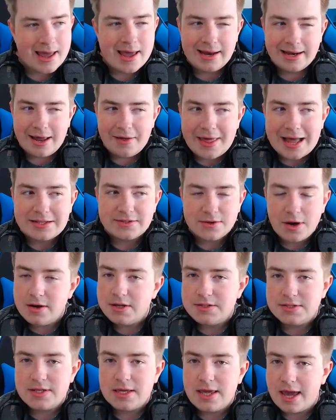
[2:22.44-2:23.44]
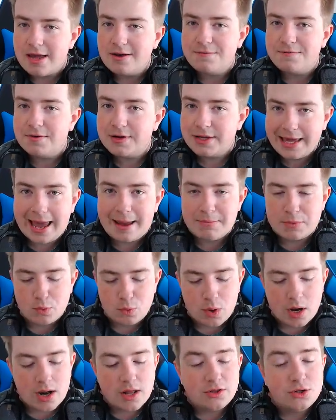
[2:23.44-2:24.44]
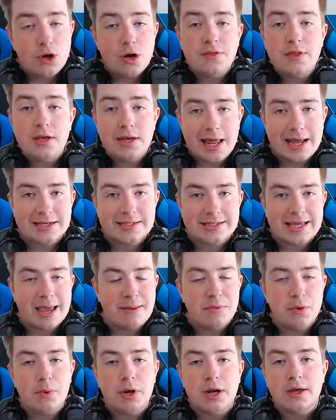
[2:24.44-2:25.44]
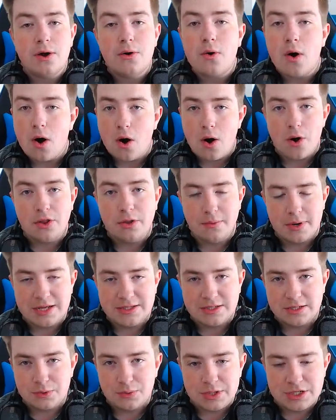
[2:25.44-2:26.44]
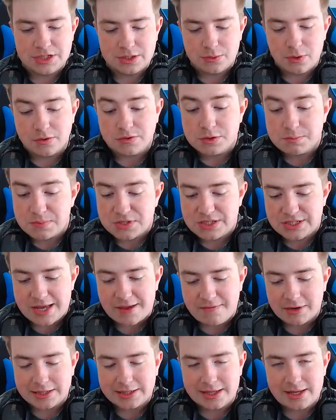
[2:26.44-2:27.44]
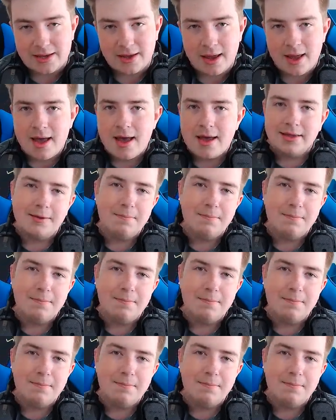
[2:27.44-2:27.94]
Now, that's honestly it for game number 1. During the next game, you want to go all the way to Greasy Grove, specifically the